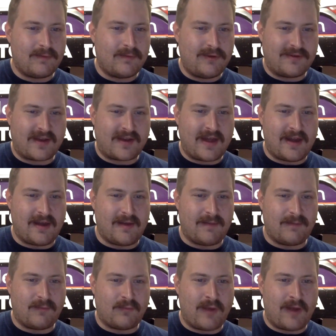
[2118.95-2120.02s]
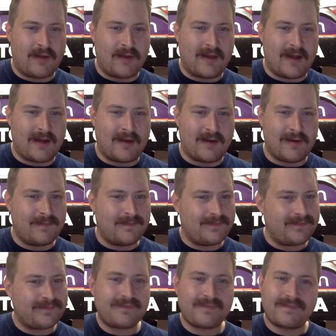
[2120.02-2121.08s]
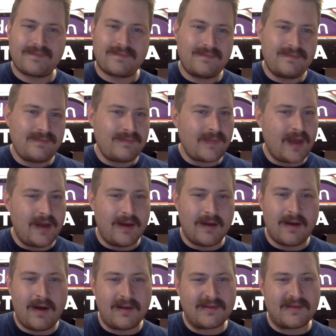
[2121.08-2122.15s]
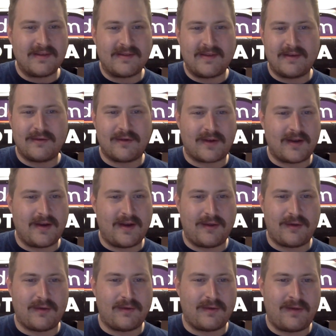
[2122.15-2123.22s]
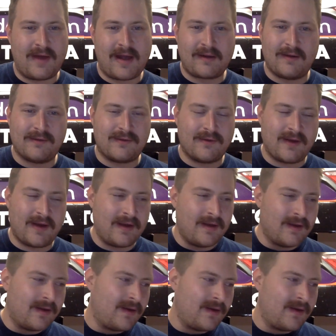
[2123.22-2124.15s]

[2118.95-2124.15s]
Just to kind of round it out here, Austin Cindric, another lackluster day.